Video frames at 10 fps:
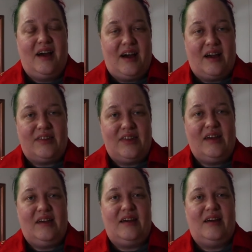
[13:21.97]
I
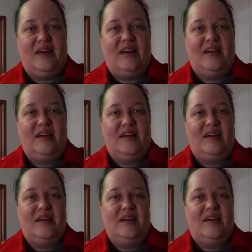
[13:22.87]
think
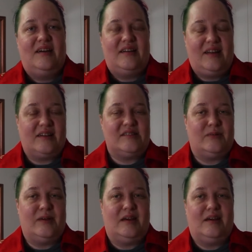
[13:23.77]
next
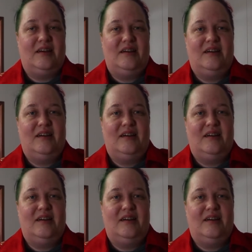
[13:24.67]
week